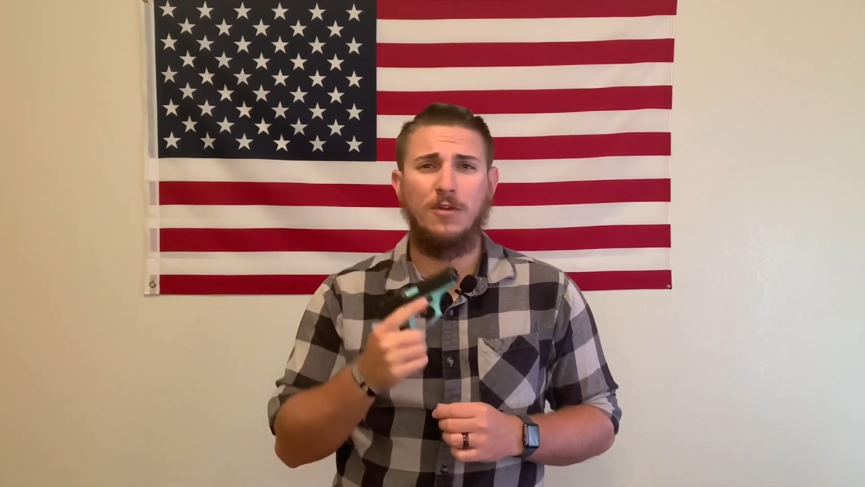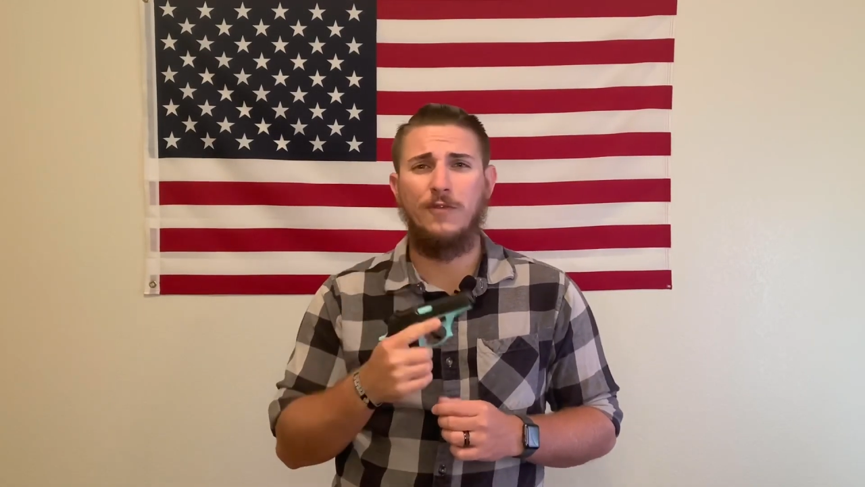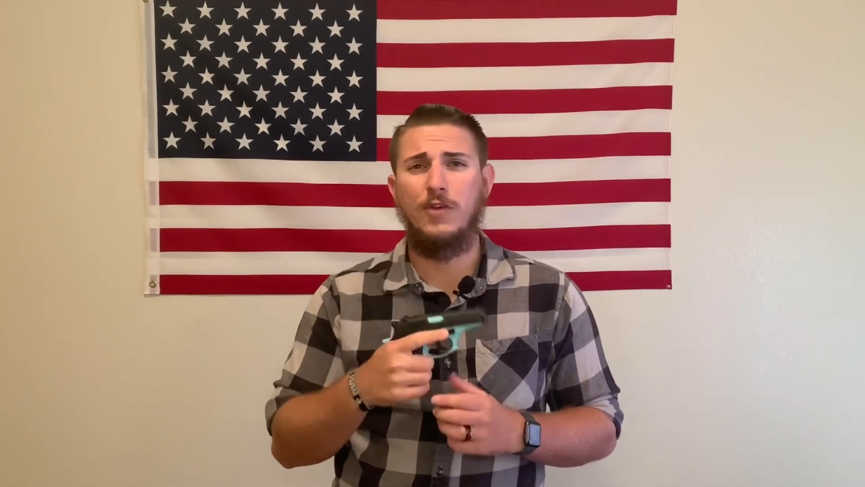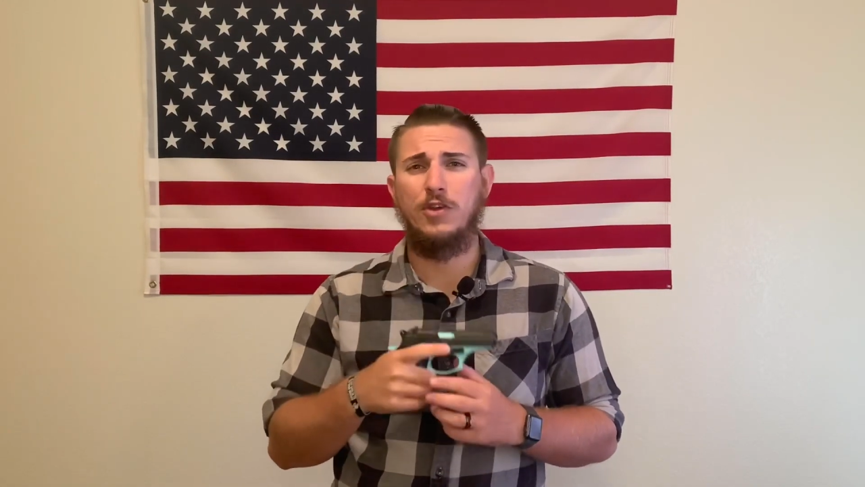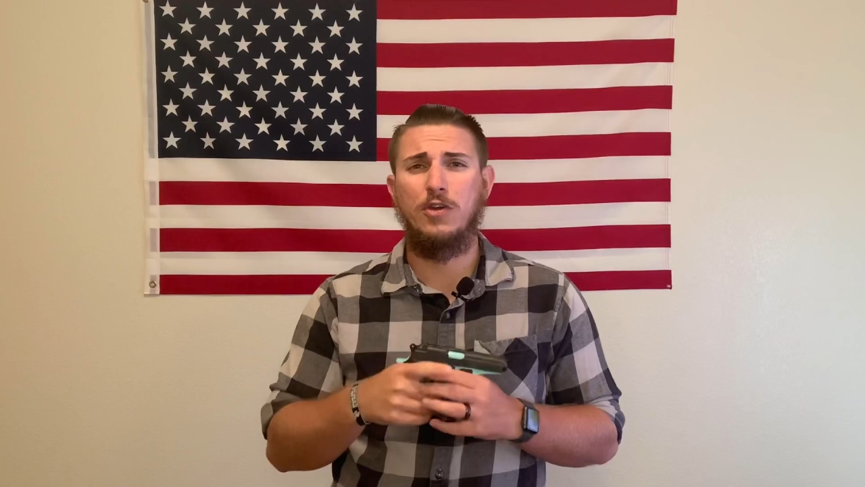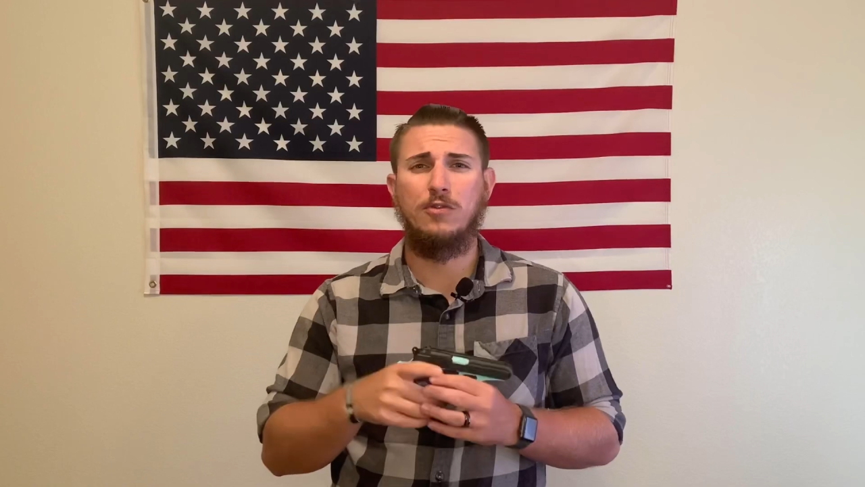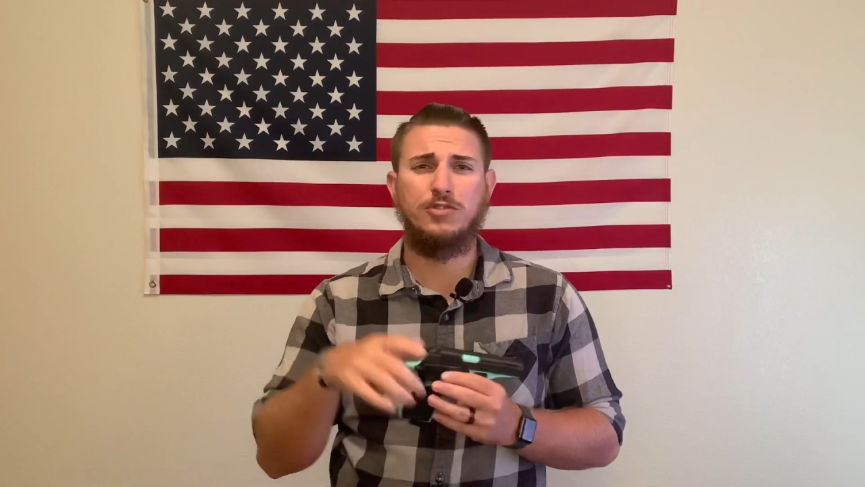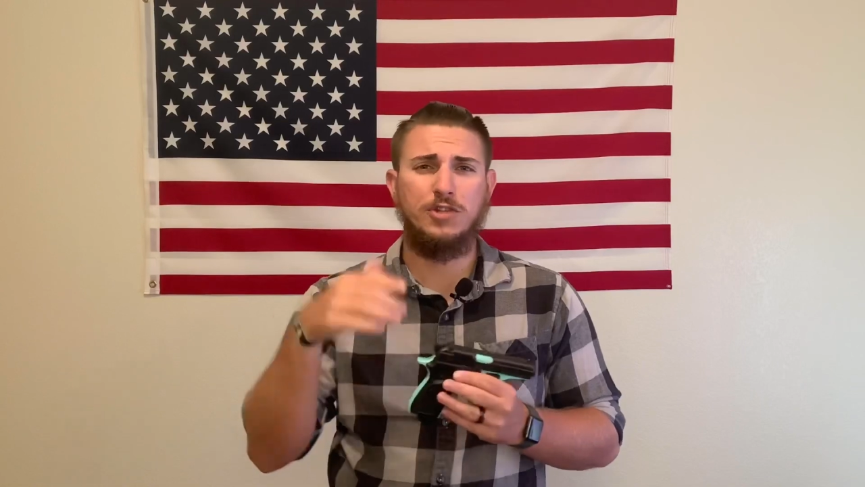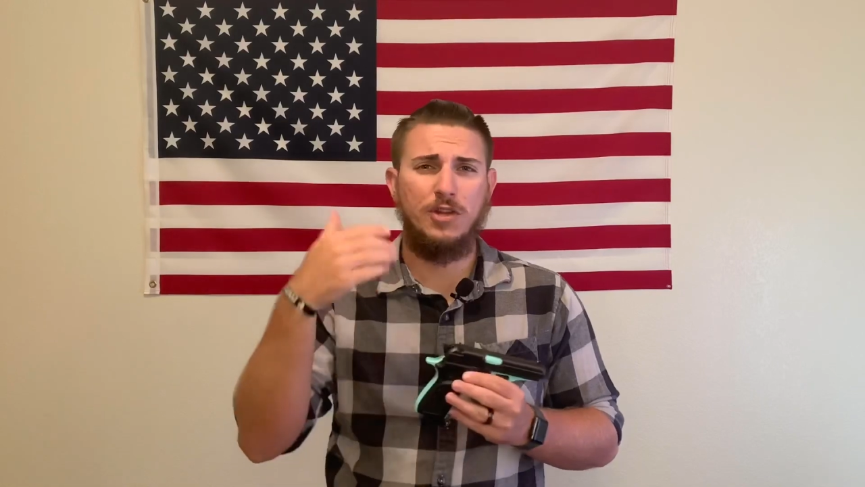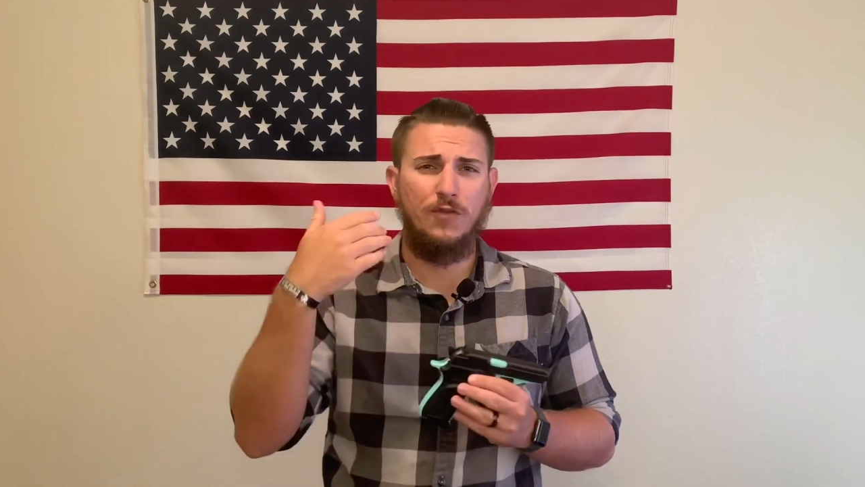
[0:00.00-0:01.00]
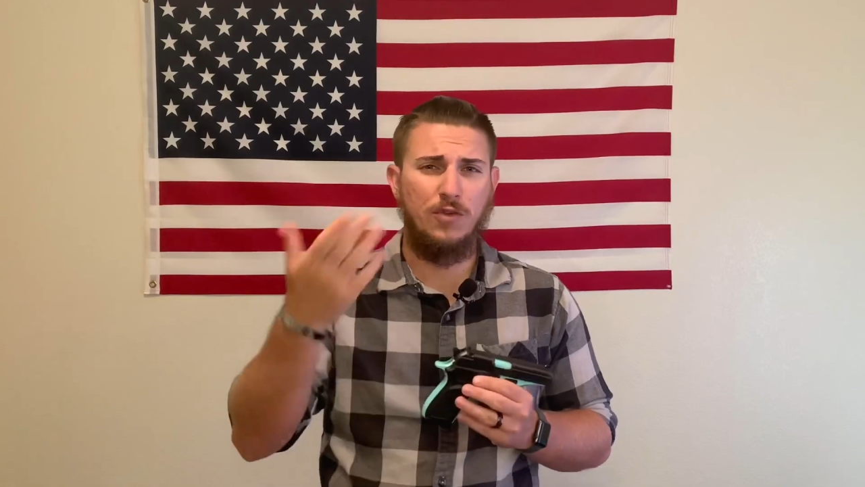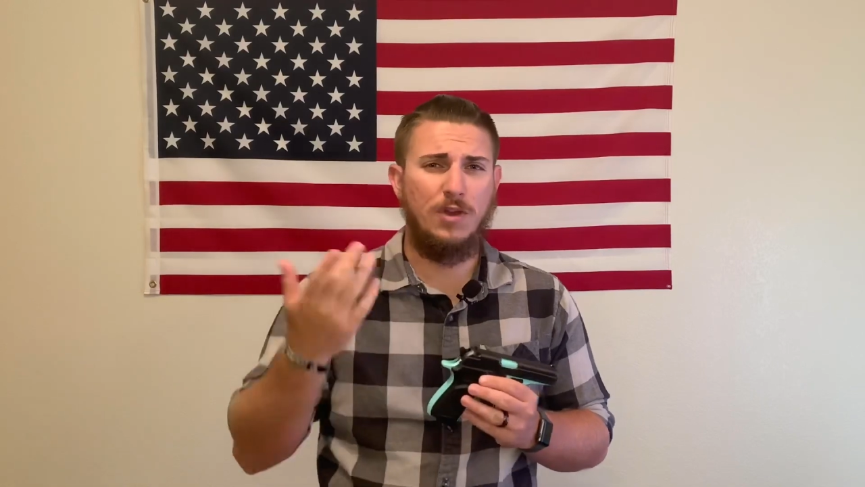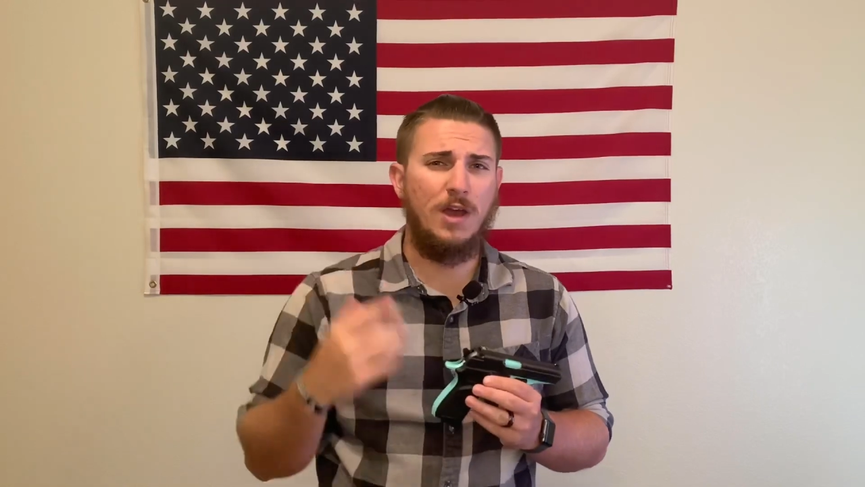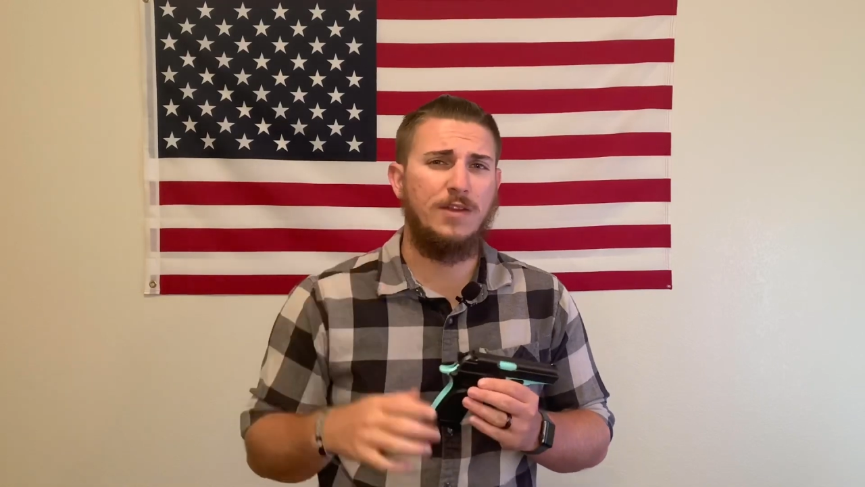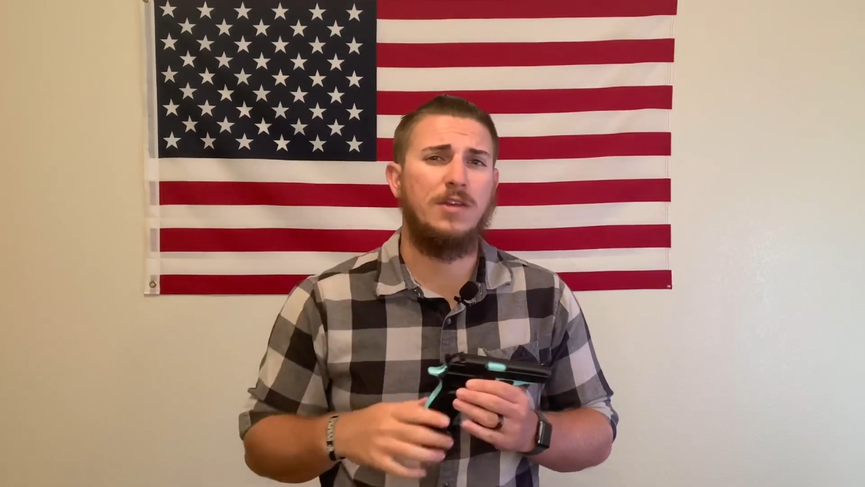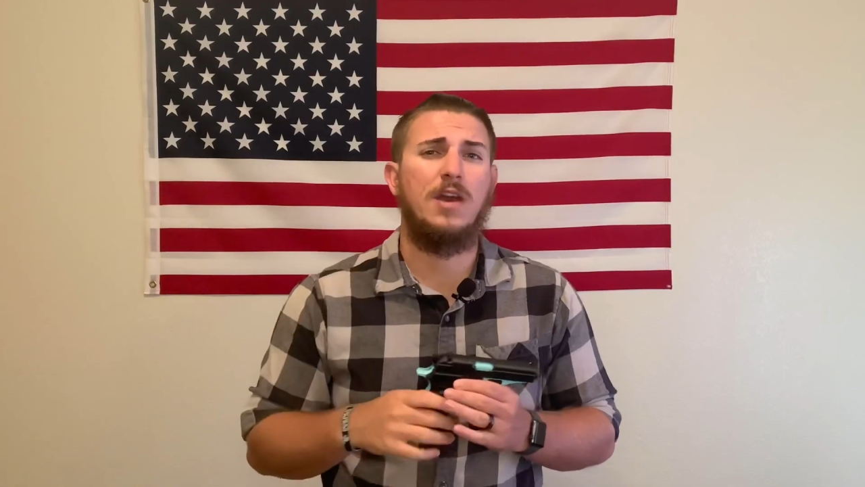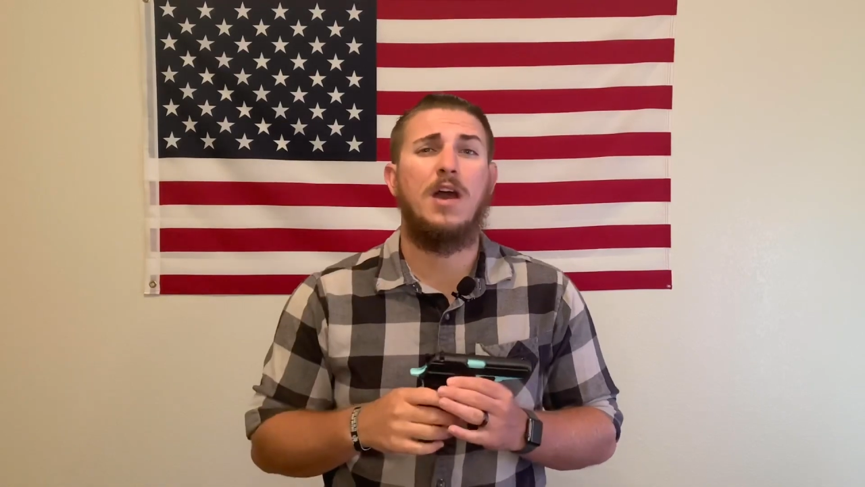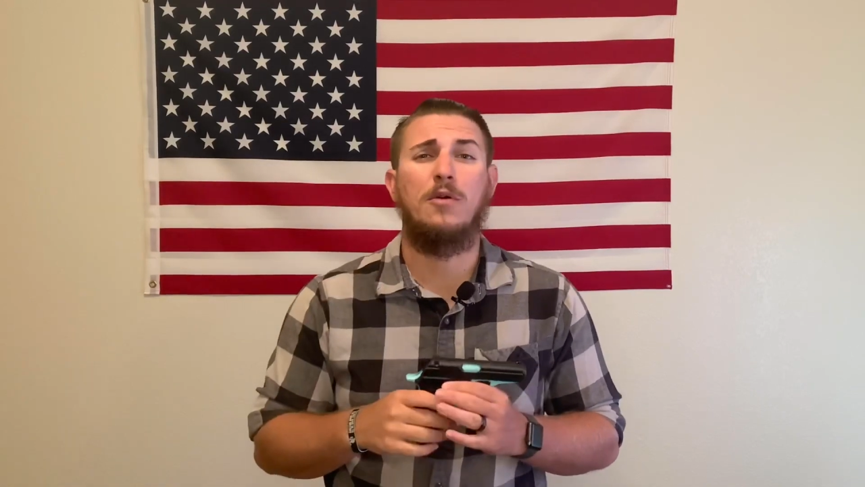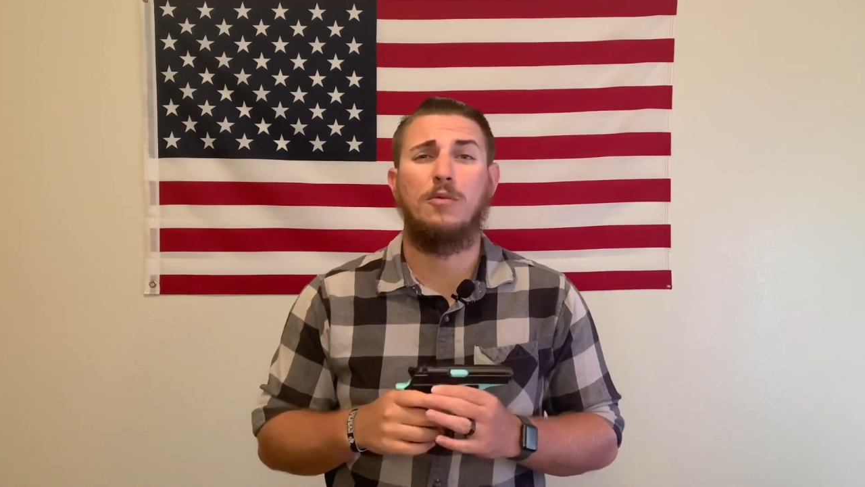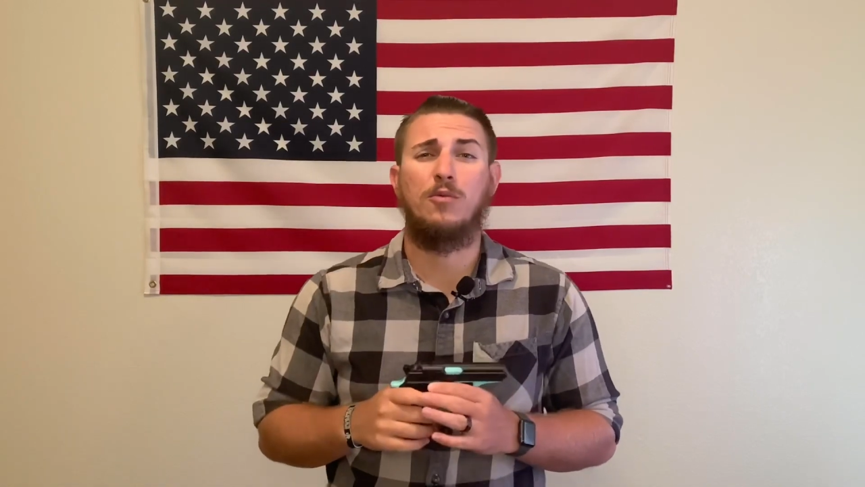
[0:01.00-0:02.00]
the video should give you an idea
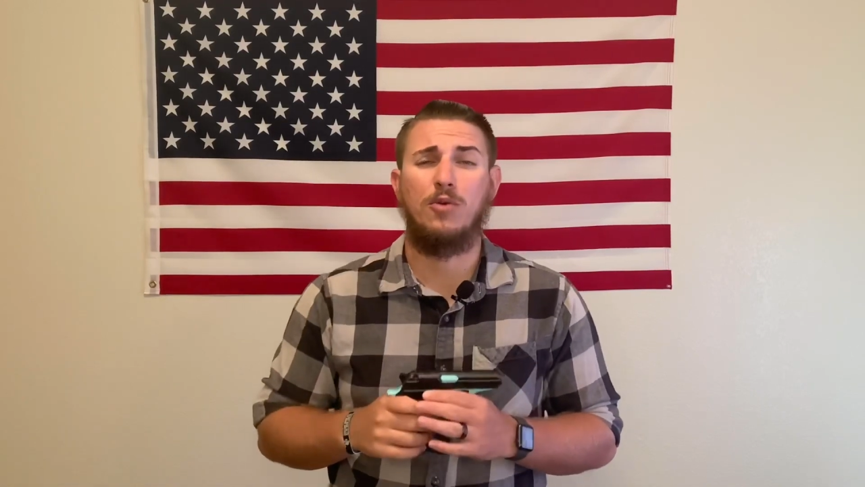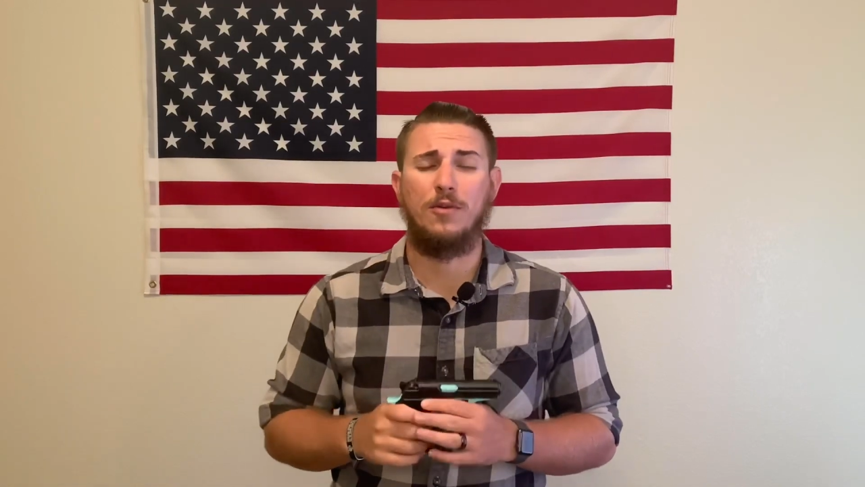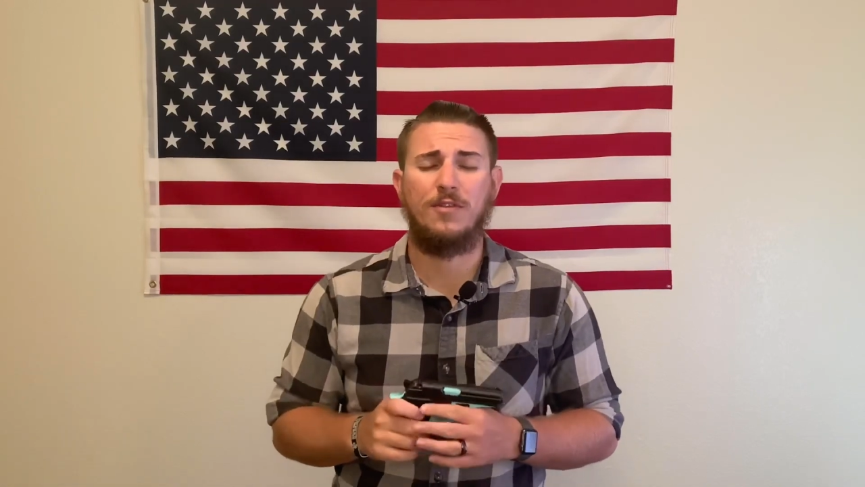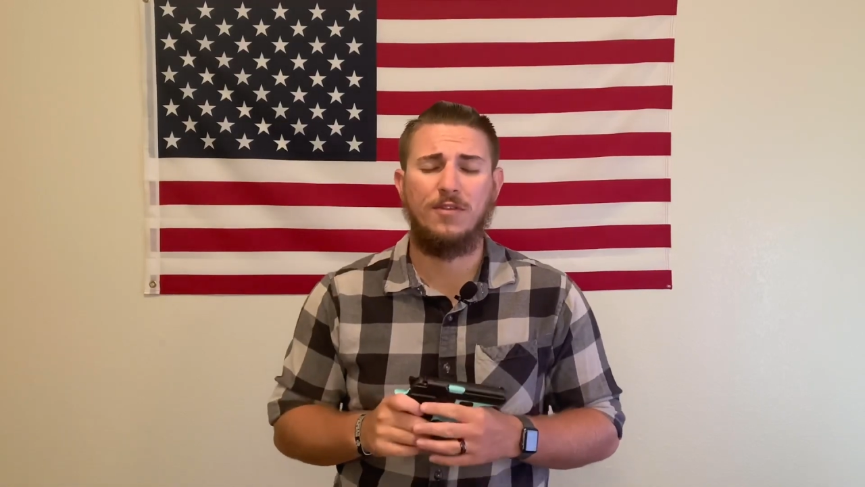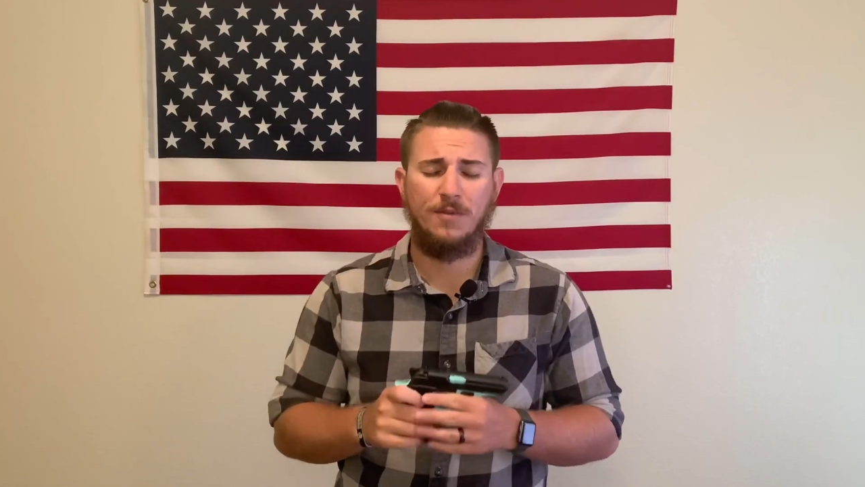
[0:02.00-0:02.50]
how it works.